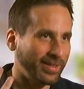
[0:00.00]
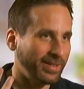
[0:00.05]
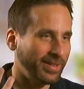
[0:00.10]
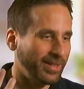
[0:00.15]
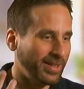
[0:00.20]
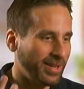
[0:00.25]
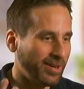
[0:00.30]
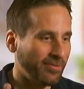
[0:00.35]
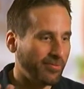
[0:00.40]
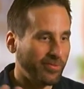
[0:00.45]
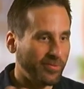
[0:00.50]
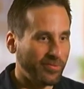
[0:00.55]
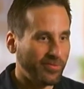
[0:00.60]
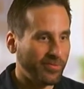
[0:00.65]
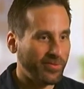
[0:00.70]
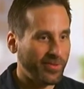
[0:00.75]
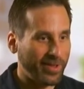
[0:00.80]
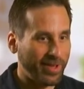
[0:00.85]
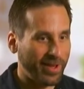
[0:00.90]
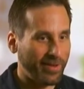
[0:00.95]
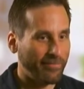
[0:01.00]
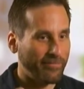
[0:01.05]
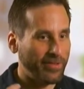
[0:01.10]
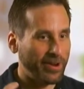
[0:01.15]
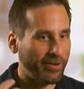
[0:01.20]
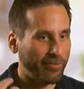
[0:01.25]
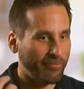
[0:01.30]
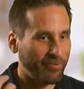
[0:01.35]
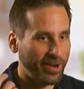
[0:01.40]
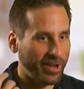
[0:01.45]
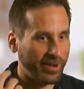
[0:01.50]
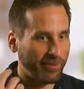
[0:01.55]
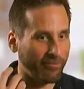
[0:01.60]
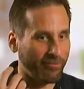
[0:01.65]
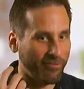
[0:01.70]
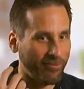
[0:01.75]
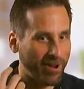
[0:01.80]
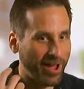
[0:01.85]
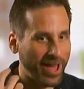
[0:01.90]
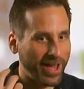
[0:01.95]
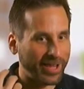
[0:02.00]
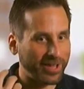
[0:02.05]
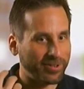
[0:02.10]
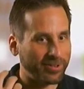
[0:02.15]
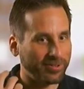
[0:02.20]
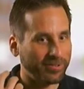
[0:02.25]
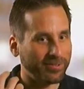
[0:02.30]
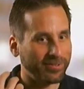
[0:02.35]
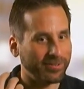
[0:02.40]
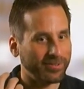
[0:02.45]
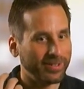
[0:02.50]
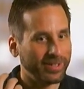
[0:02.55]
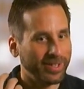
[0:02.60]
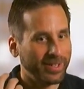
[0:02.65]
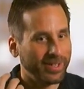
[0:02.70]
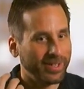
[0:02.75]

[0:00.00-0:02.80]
you know, a very radical